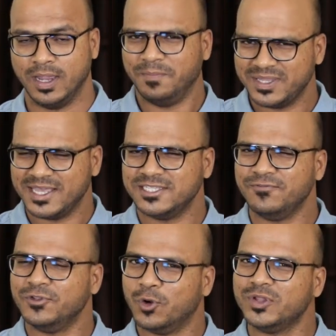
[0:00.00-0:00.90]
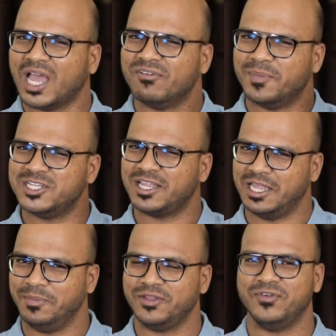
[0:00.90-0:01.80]
But yes, if you don't have a budget
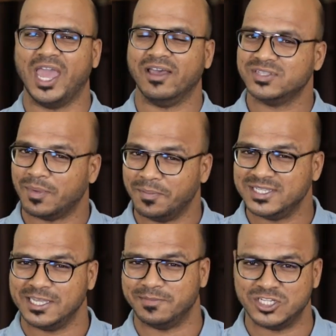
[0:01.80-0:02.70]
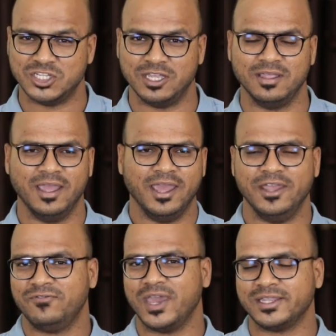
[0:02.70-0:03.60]
limit, we have some amazing machine.
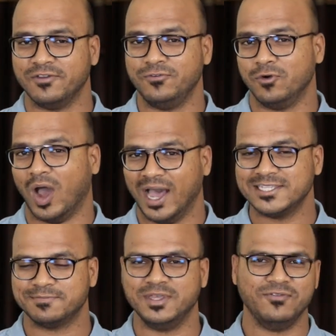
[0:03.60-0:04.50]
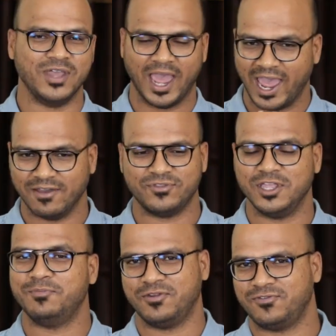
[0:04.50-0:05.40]
In fact, if you ask me, we, I have
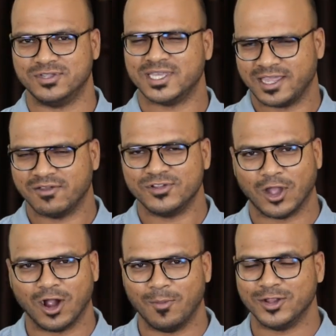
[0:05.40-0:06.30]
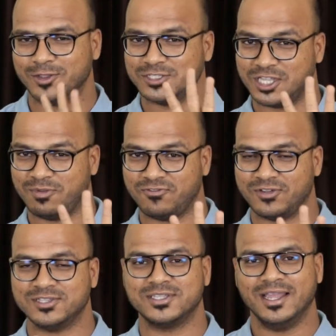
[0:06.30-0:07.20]
three preference. Again, I will talk about those three
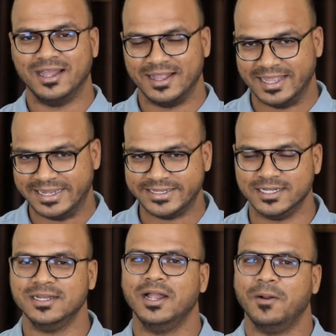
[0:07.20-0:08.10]
preference later.